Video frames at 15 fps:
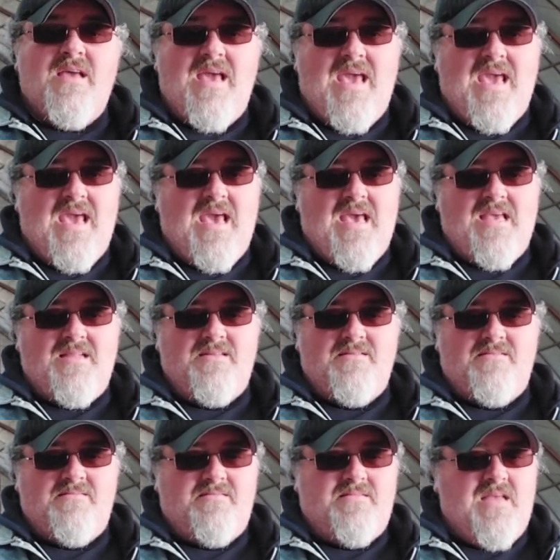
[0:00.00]

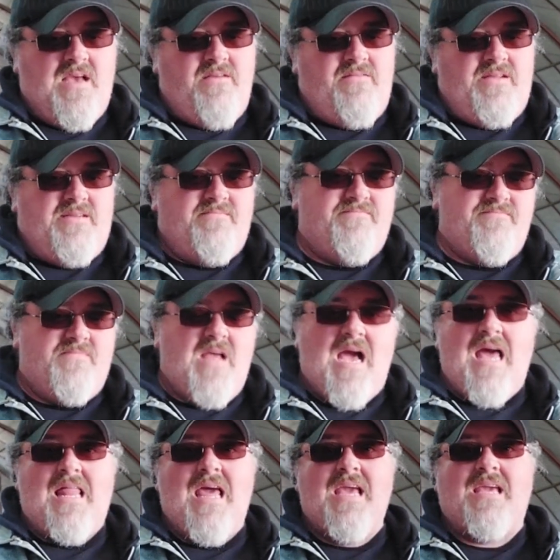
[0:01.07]
And I mean,
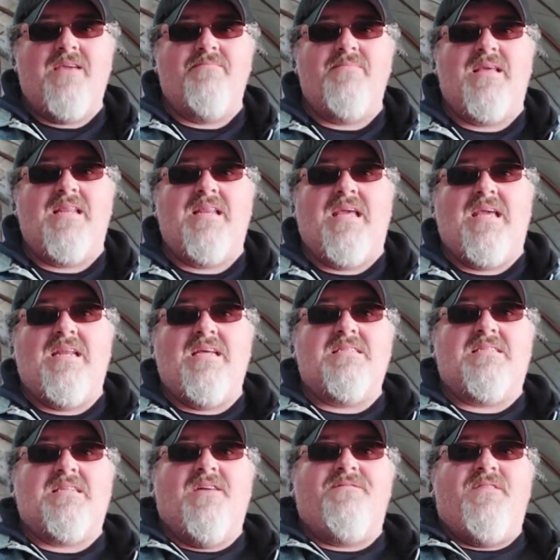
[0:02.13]
I like him. He does
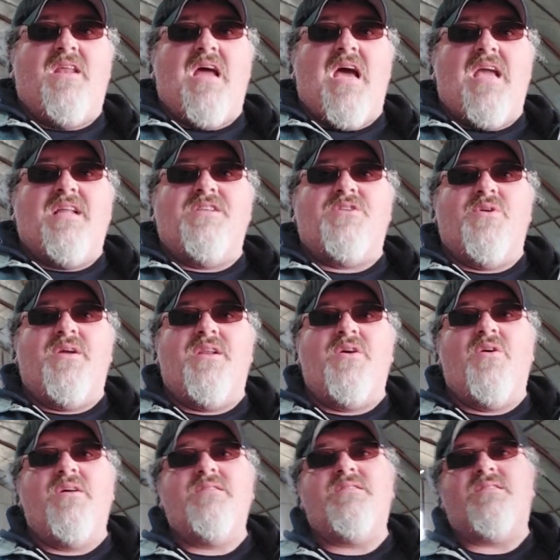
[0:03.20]
stuff that I enjoy
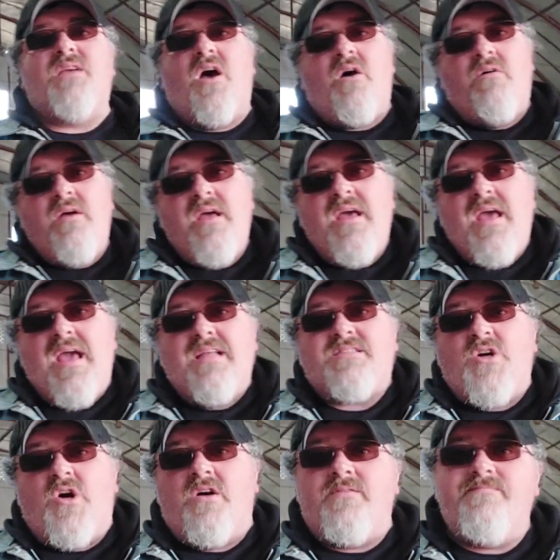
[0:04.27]
doing. So it's
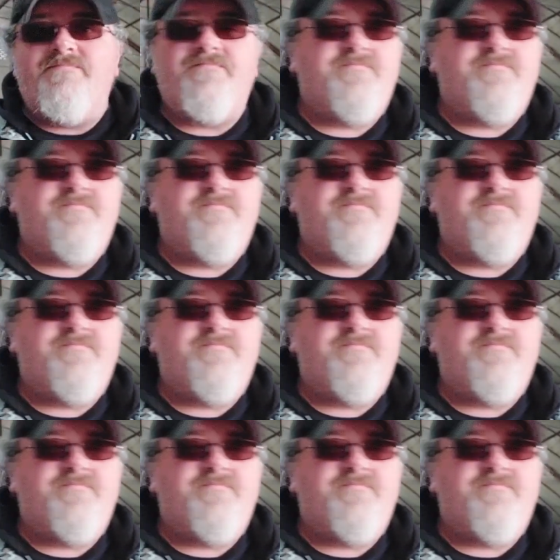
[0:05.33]
cool.